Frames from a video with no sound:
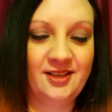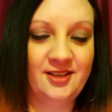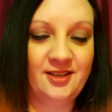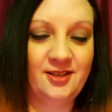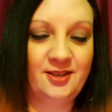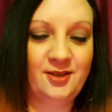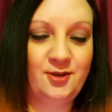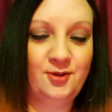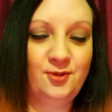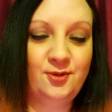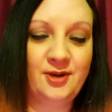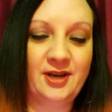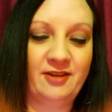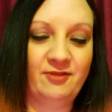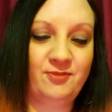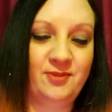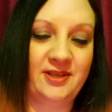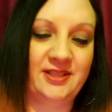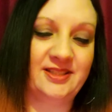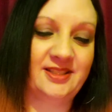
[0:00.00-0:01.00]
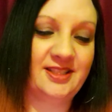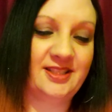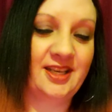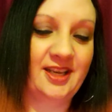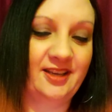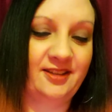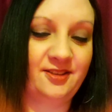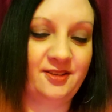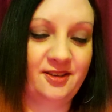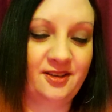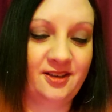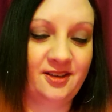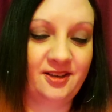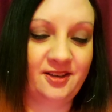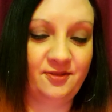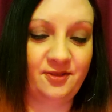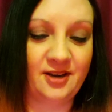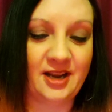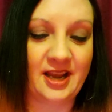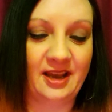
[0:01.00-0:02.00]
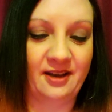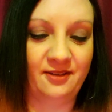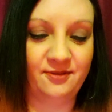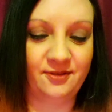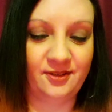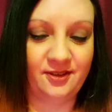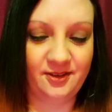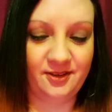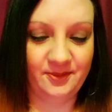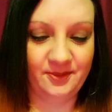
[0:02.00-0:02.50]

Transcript: You have been together forever,